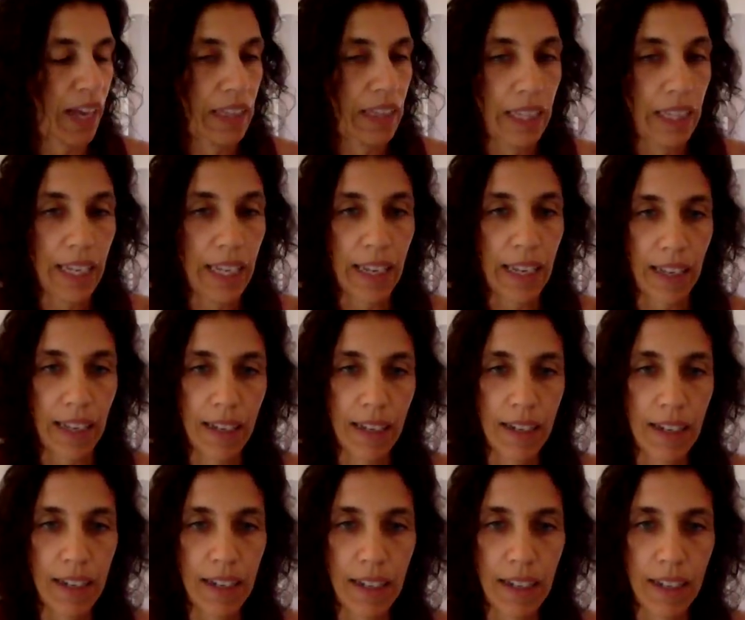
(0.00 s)
link,
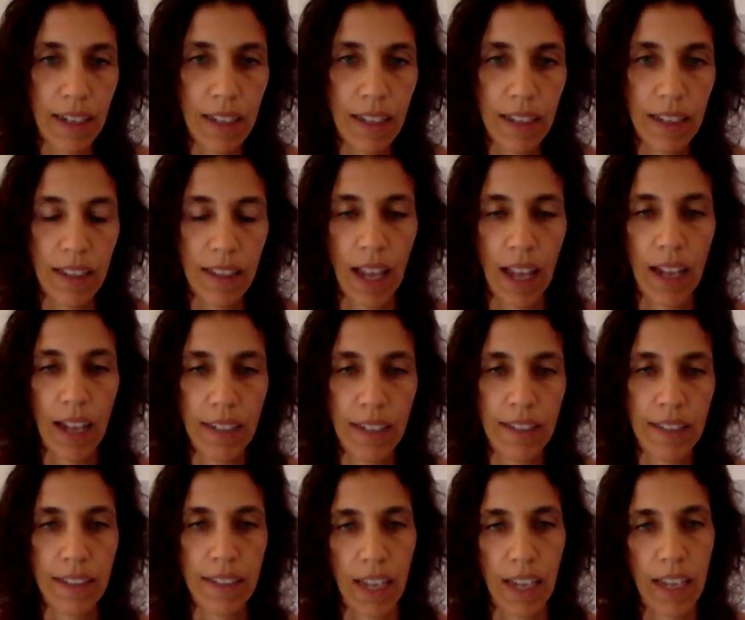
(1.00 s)
that
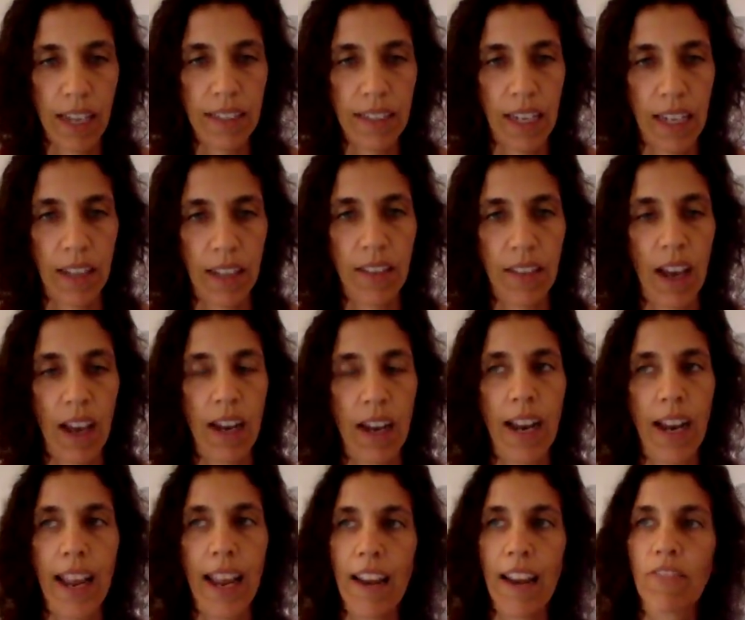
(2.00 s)
understanding that
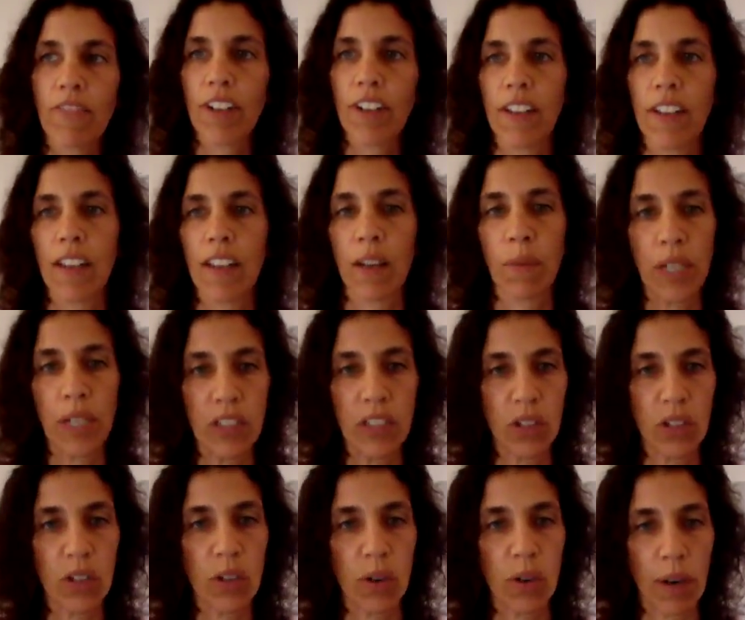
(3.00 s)
everything we
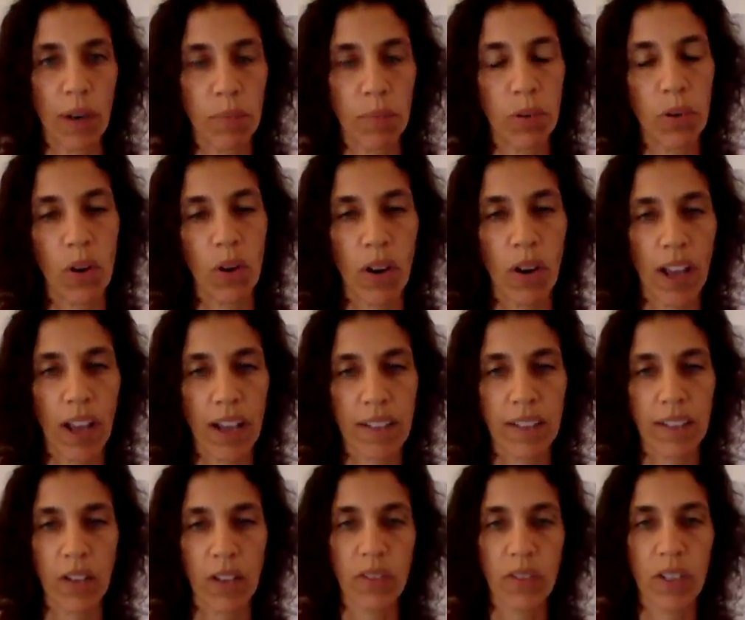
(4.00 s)
do and put on
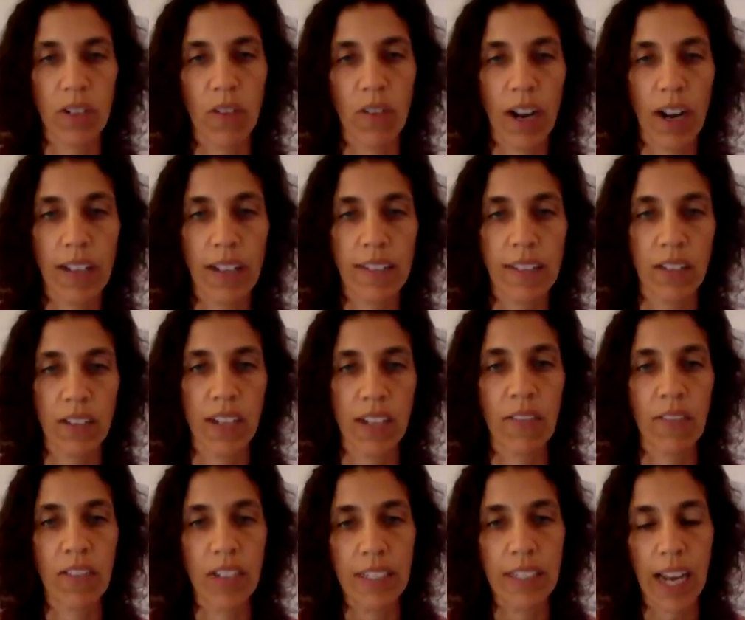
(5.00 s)
ourselves and around ourselves
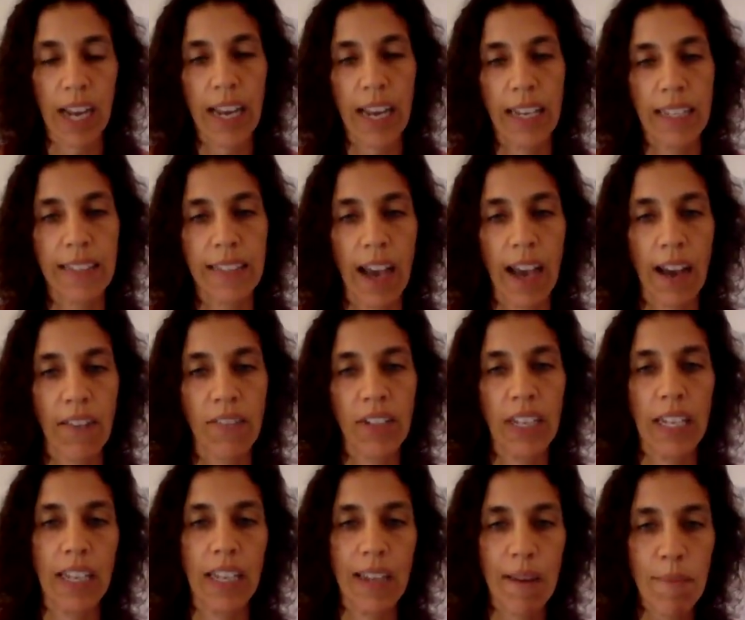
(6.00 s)
every day is
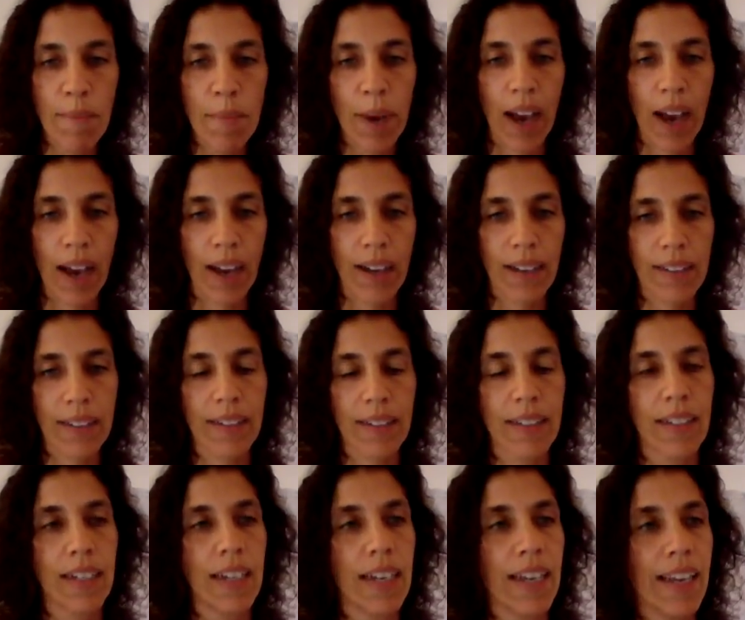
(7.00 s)
having an impact.
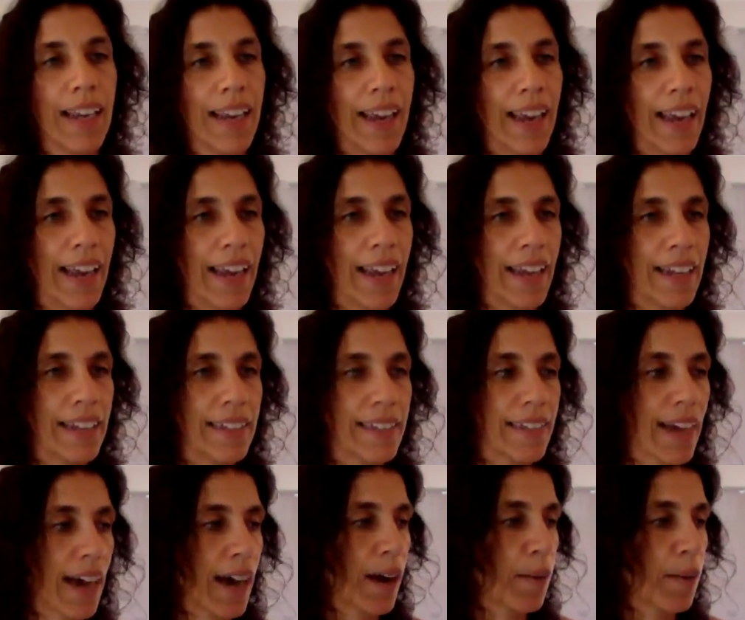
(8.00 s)
And